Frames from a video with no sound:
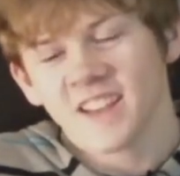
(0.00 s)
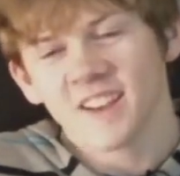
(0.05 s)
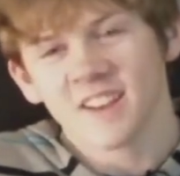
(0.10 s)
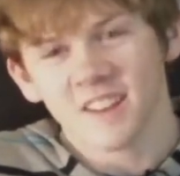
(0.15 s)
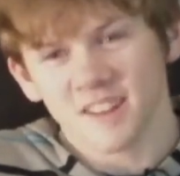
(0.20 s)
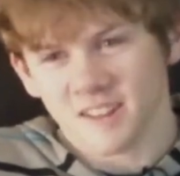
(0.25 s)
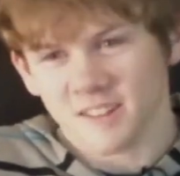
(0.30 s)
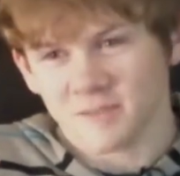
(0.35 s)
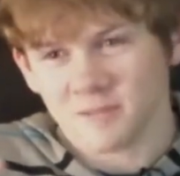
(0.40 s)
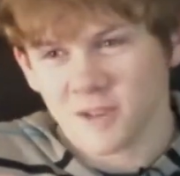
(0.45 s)

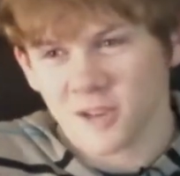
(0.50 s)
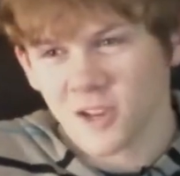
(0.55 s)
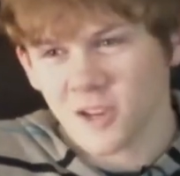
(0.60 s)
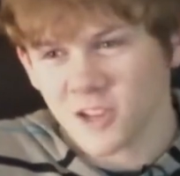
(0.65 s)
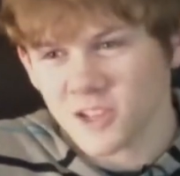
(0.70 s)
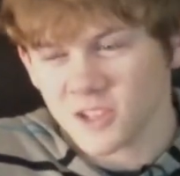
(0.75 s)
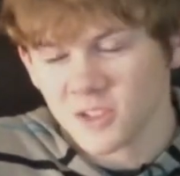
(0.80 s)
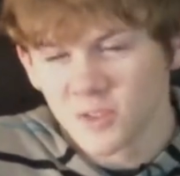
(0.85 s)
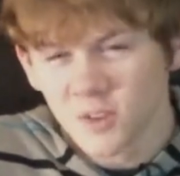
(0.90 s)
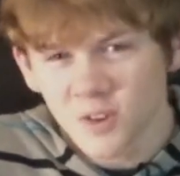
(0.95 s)
Oh my
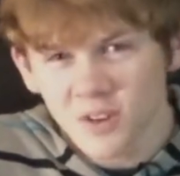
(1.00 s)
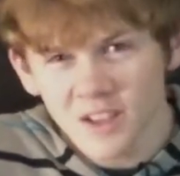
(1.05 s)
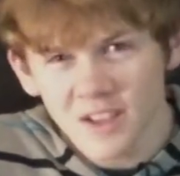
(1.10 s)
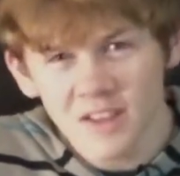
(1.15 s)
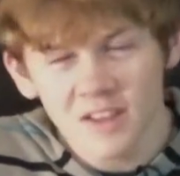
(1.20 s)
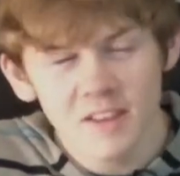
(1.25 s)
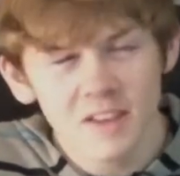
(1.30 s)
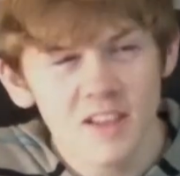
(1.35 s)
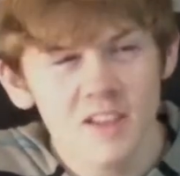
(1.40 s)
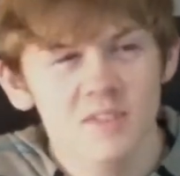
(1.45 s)
gosh.
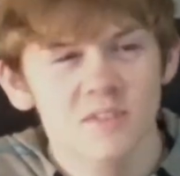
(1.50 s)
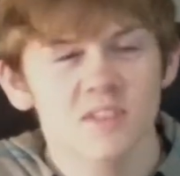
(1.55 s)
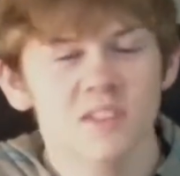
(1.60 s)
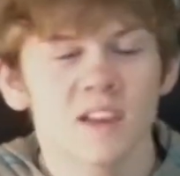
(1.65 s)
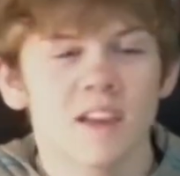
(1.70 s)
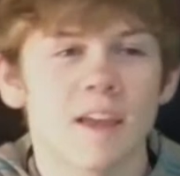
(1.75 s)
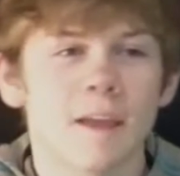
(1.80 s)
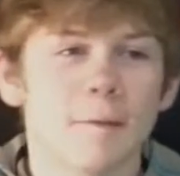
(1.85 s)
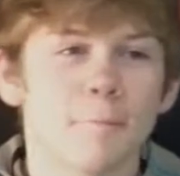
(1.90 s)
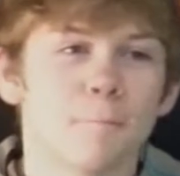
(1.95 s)
Rodan leaves,
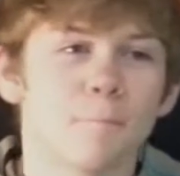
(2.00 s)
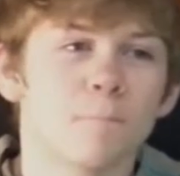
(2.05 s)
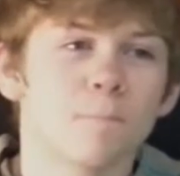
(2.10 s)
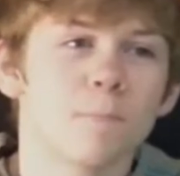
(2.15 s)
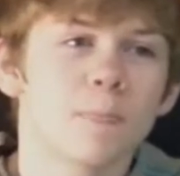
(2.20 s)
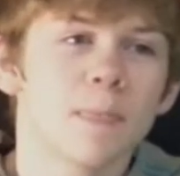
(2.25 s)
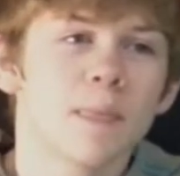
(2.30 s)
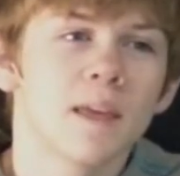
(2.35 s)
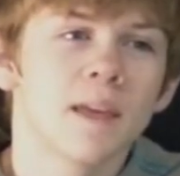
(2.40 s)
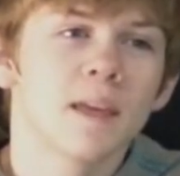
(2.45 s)
and
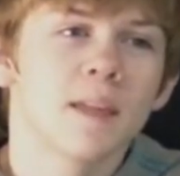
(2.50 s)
